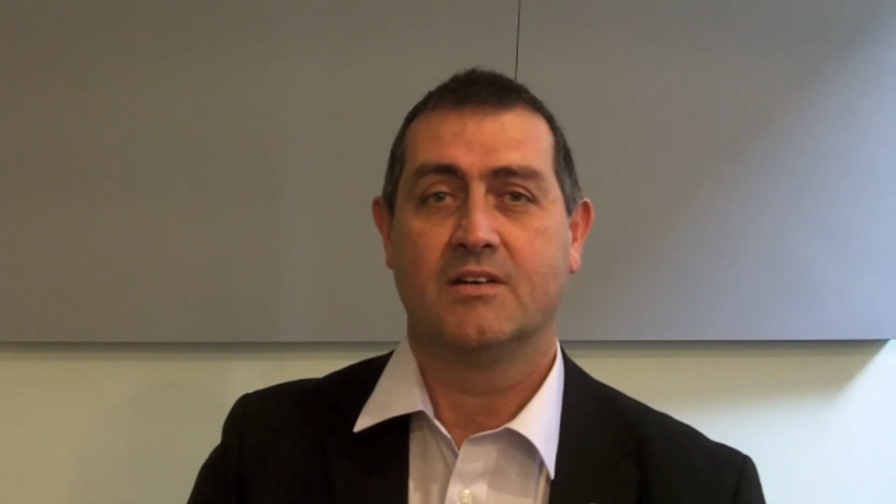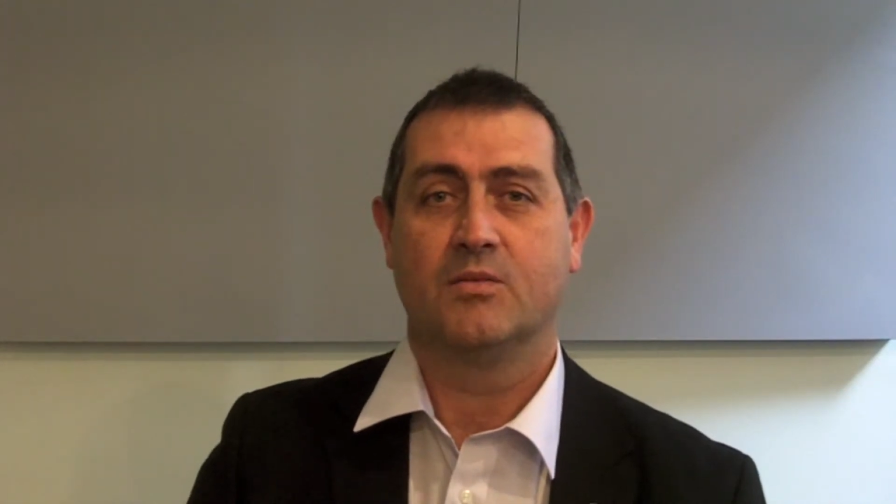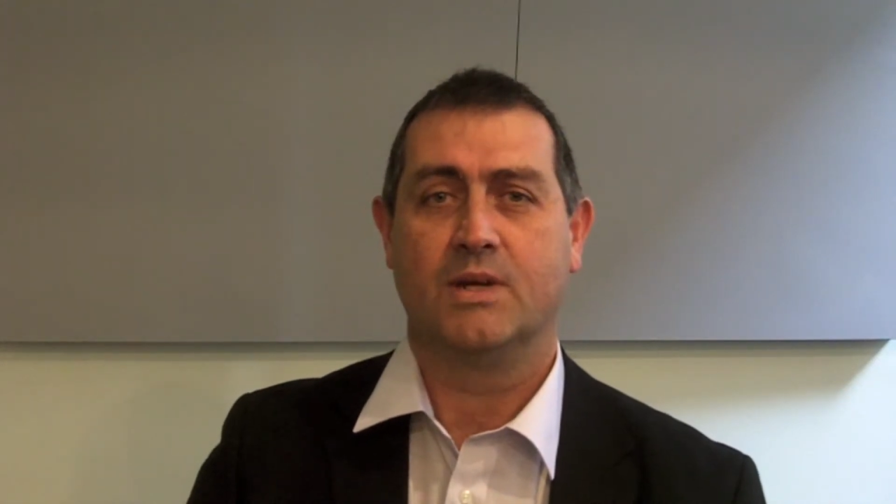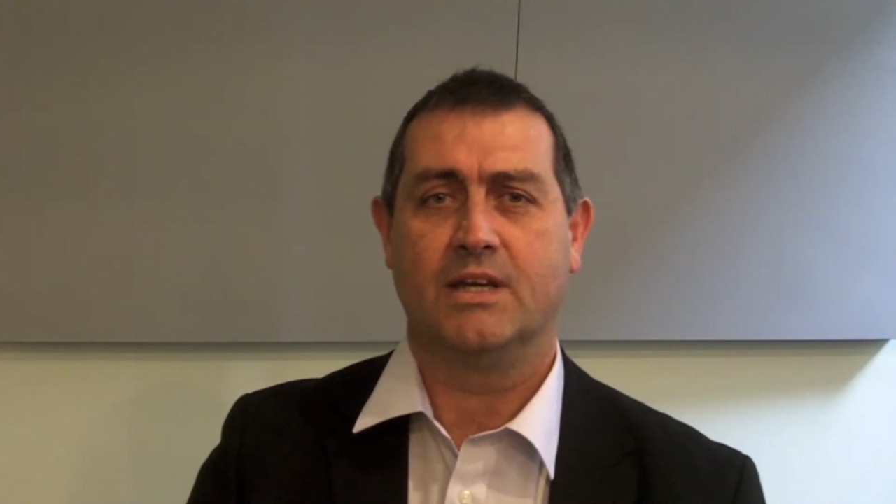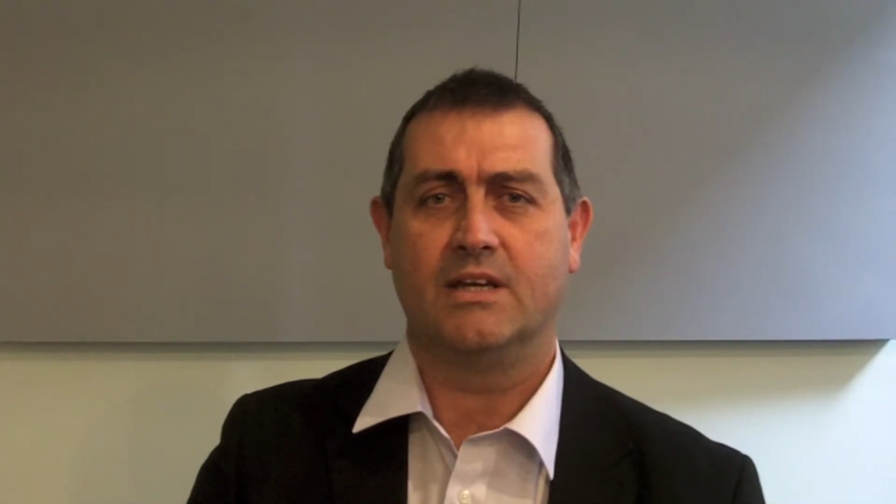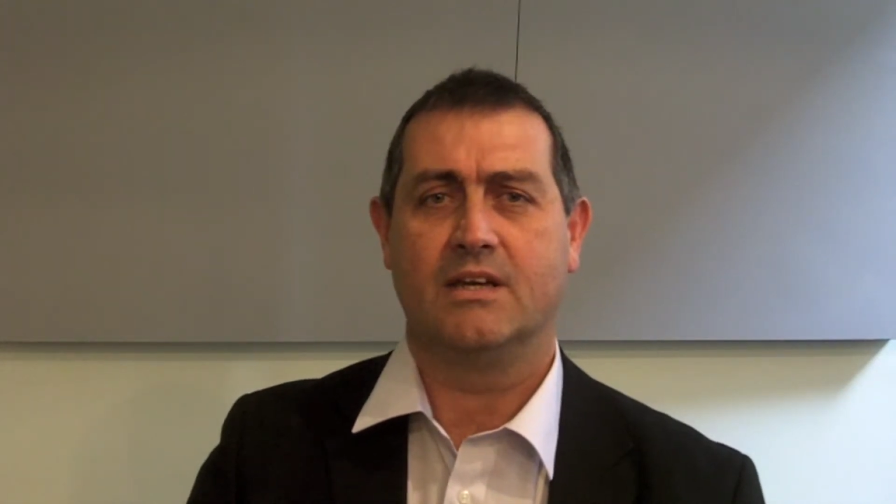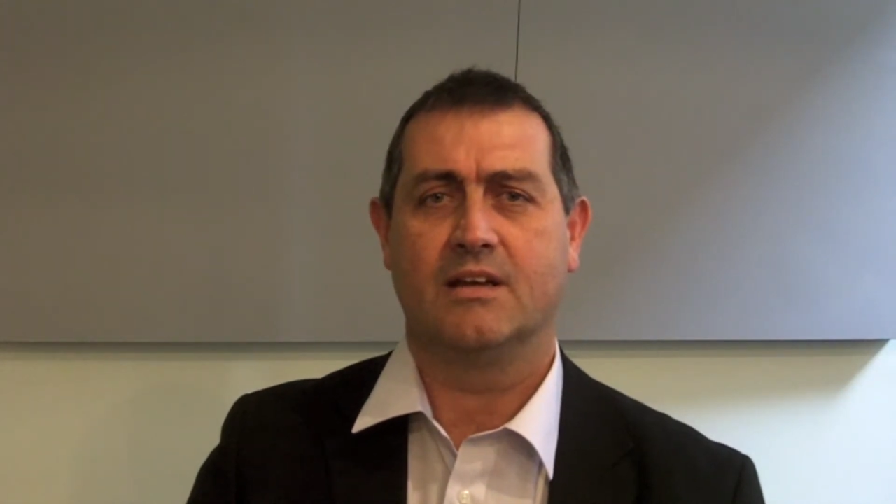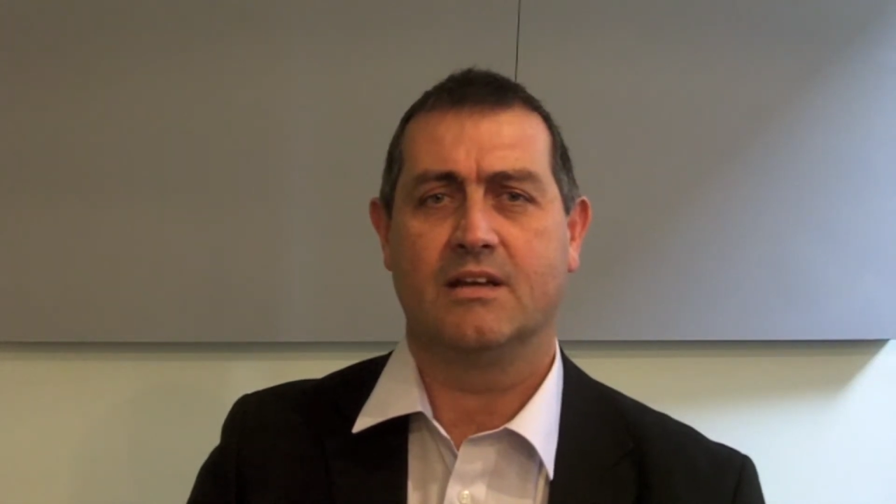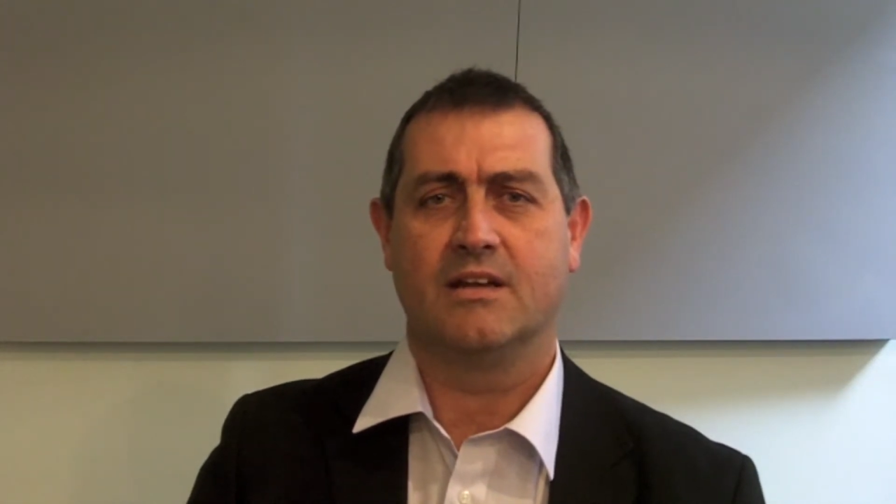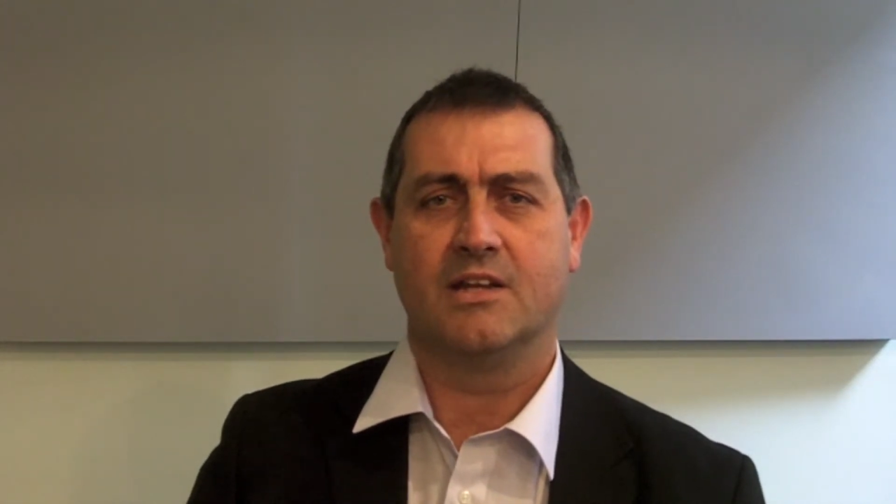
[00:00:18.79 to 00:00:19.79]
We
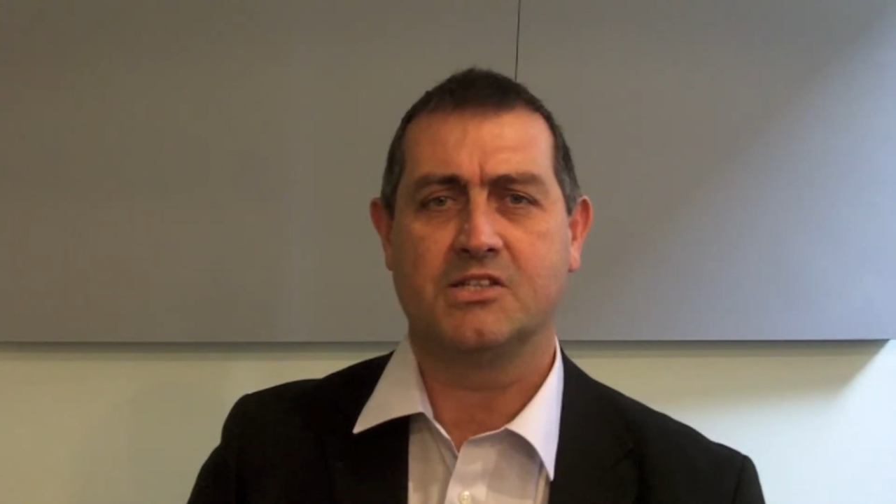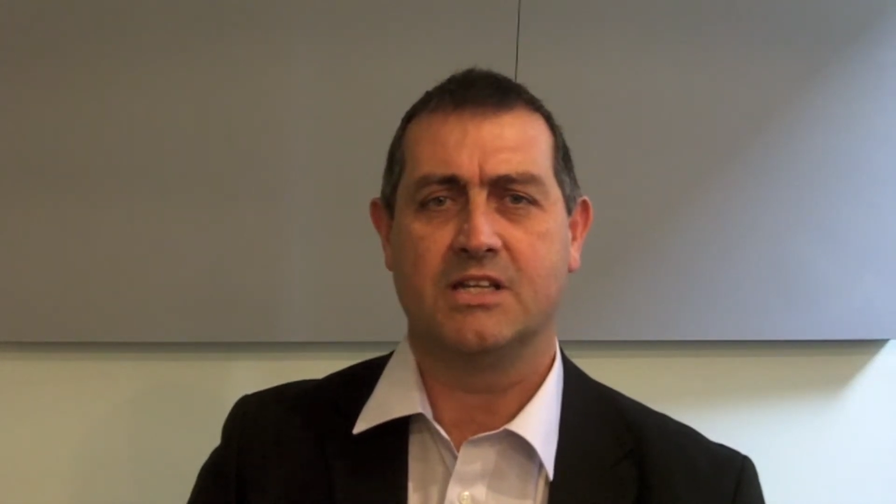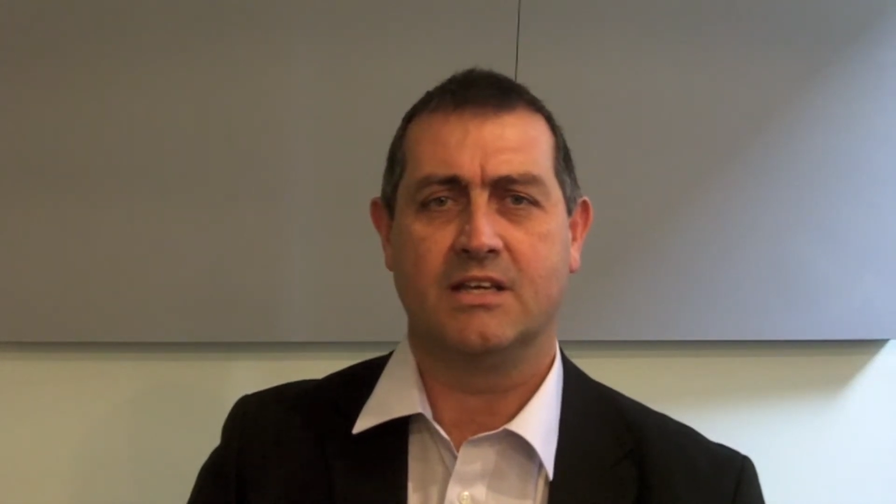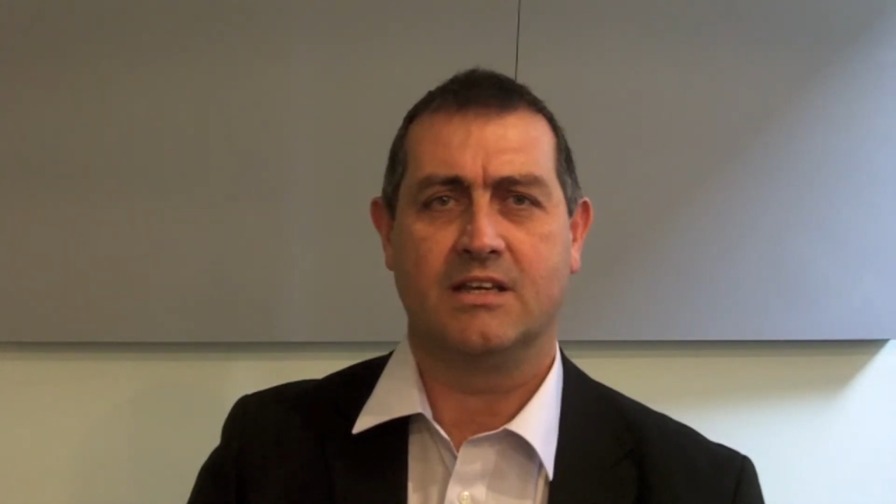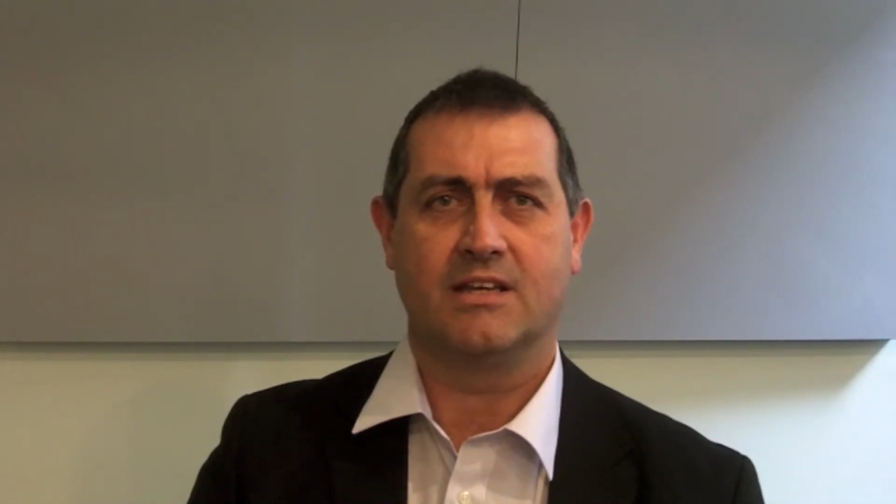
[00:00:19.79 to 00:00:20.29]
initially